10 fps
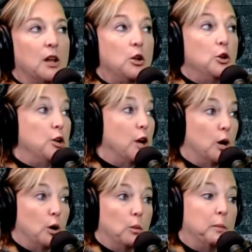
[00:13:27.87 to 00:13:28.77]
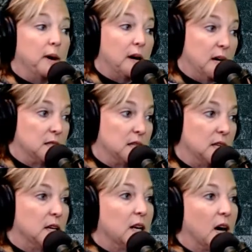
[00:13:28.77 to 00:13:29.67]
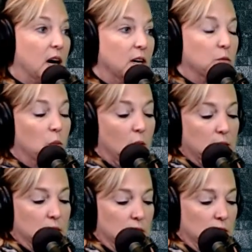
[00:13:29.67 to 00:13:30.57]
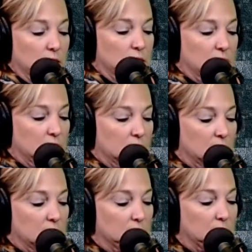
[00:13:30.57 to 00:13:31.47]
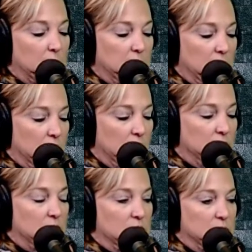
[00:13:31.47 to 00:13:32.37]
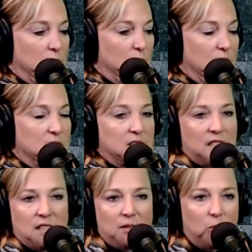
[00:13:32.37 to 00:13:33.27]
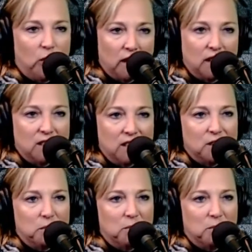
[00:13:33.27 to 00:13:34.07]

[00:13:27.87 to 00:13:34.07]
No, but I have wondered in my marriage as far as Wanda is.